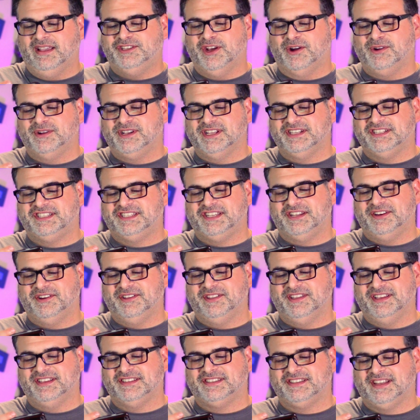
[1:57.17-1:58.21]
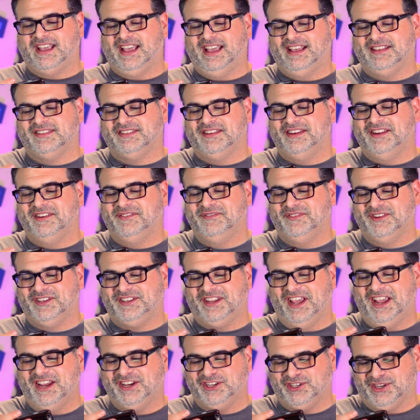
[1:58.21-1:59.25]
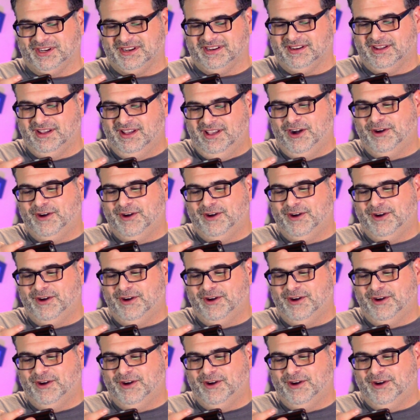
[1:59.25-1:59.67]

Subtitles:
Don't consider this as an invitation.